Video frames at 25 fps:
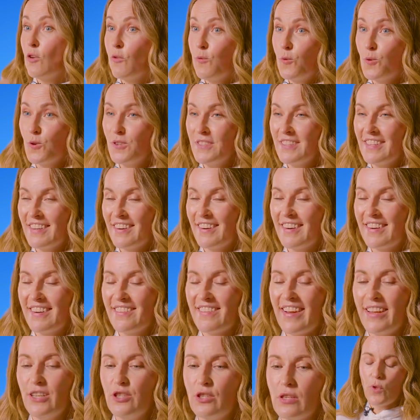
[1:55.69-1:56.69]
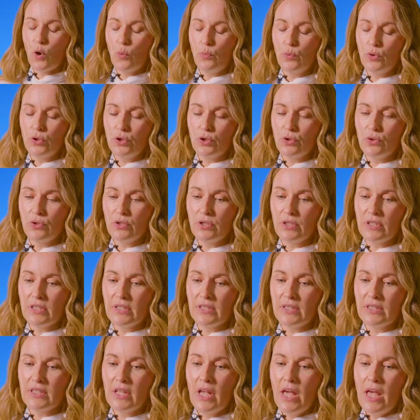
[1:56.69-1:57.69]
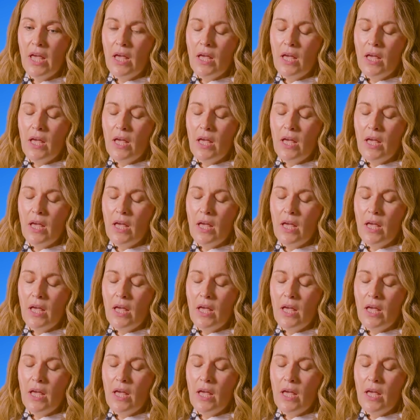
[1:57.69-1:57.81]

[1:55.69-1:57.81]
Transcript: of course there are great opportunities.